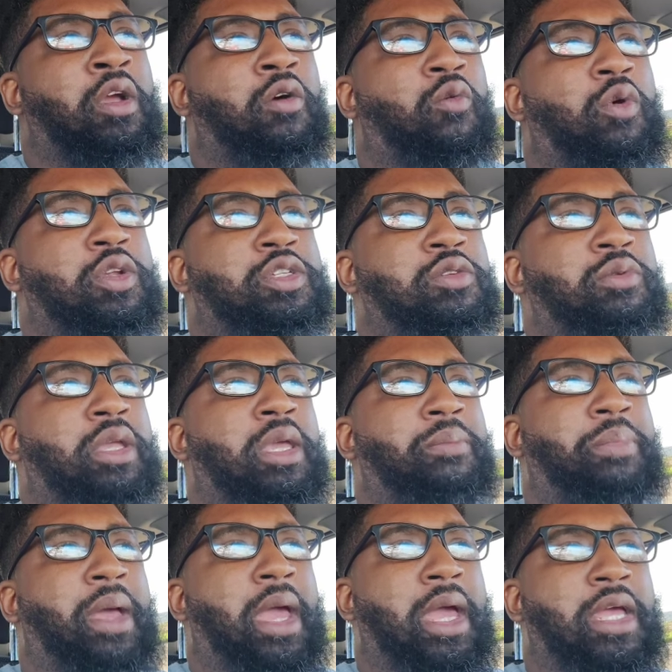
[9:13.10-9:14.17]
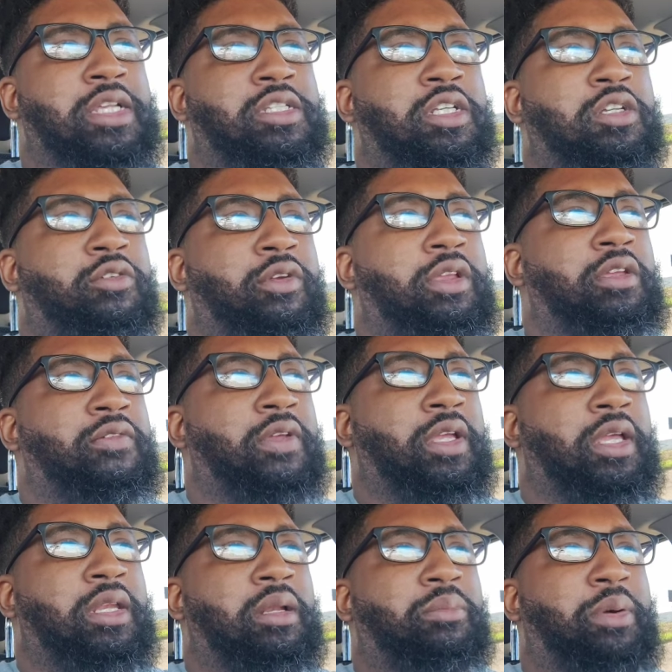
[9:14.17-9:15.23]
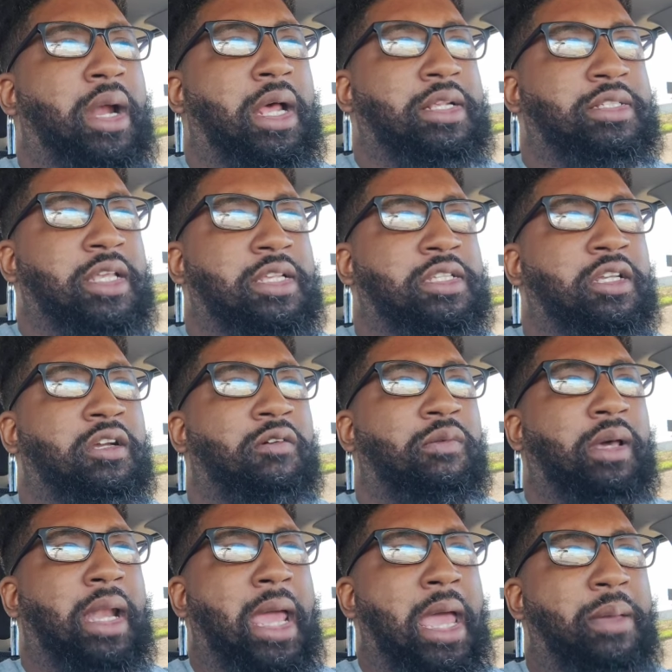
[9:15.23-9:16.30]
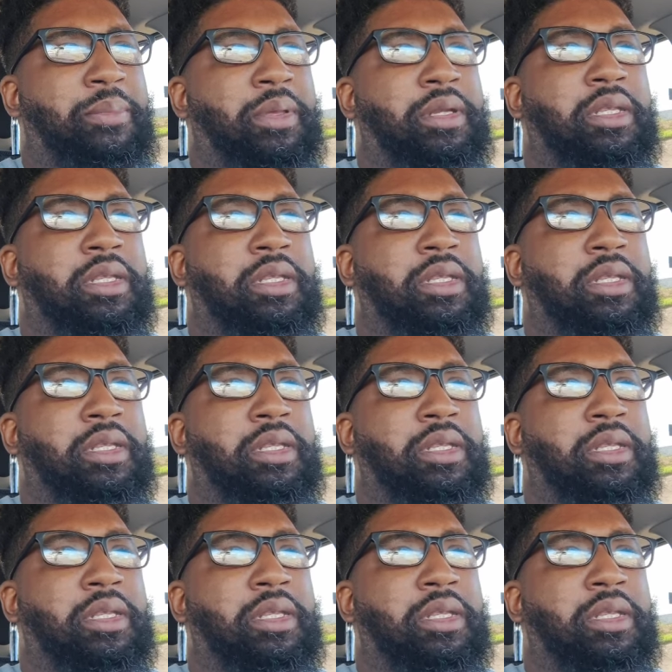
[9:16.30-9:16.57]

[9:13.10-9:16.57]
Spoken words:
once you get past the grieving and the processing of what happened,